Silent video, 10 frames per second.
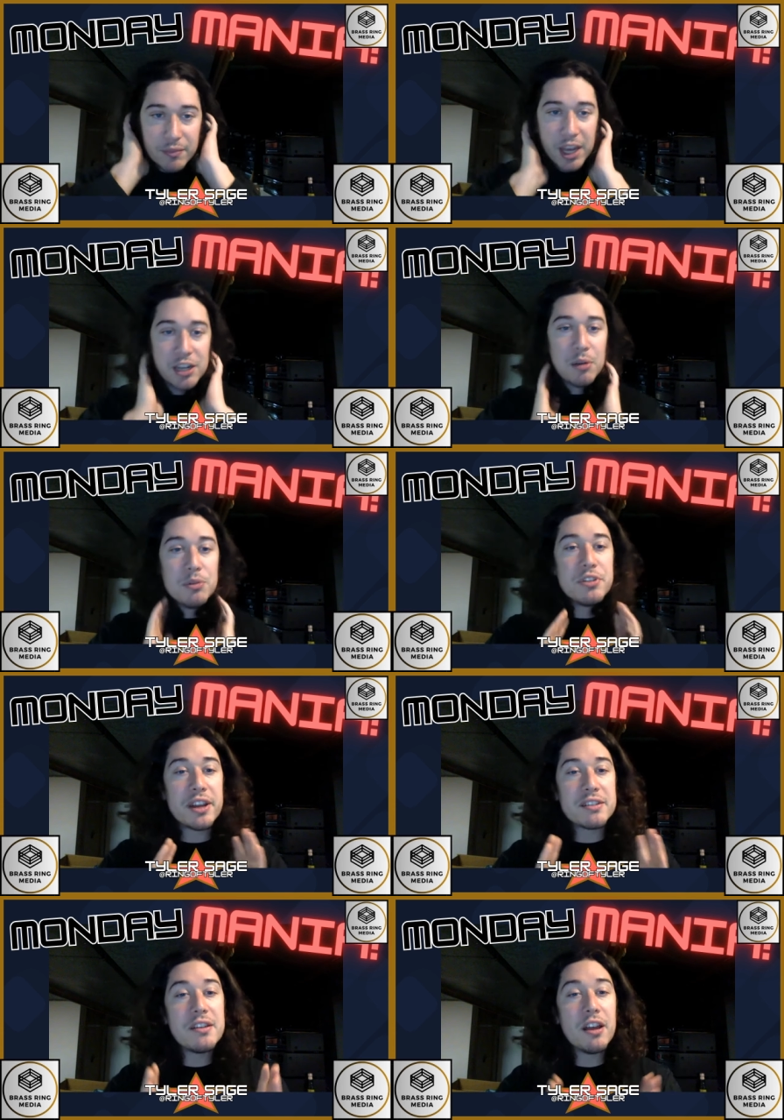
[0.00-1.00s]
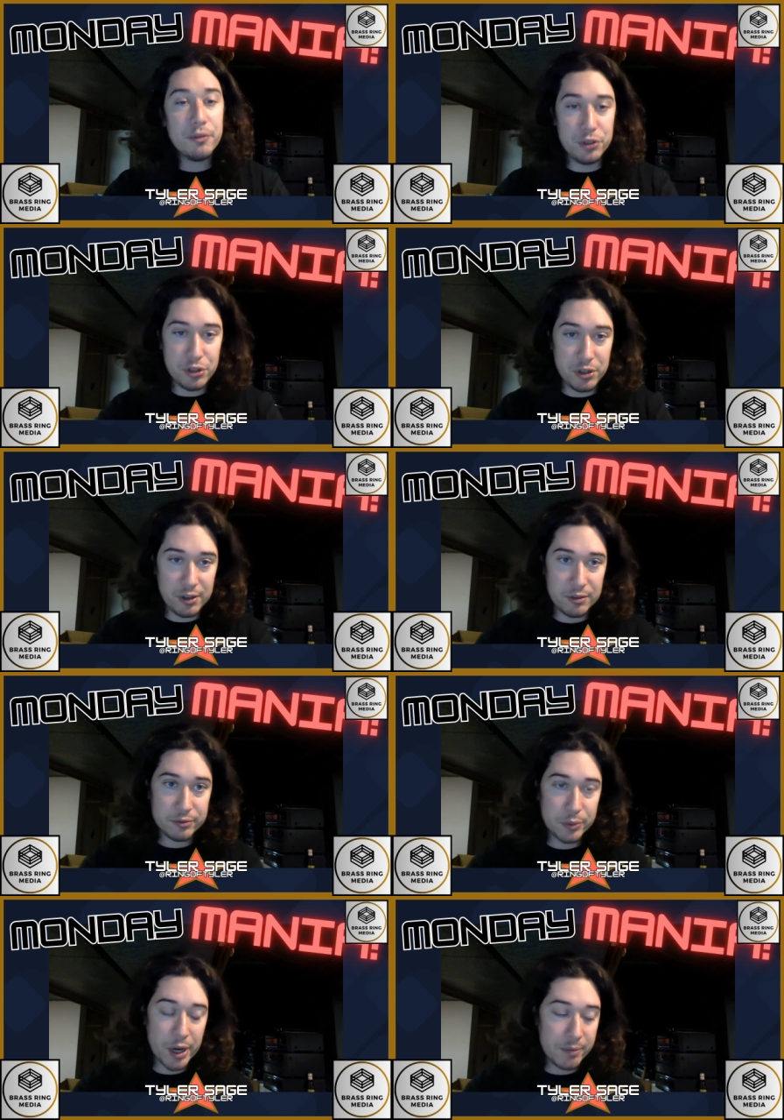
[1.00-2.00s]
AEW's next television deal,
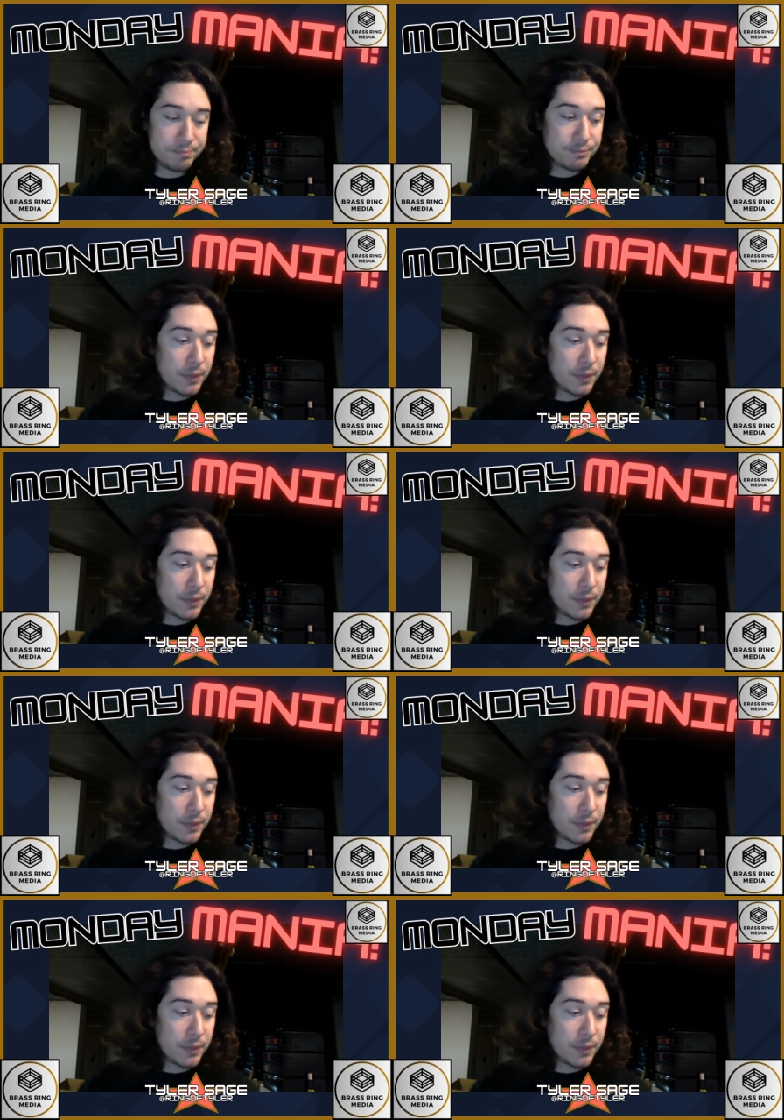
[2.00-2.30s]
right?